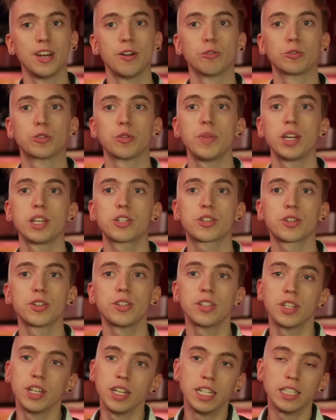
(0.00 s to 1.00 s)

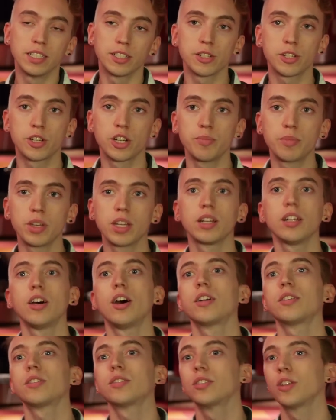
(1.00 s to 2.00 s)
automation, there's going to be a
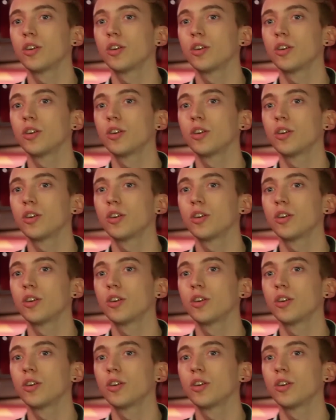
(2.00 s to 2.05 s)
lot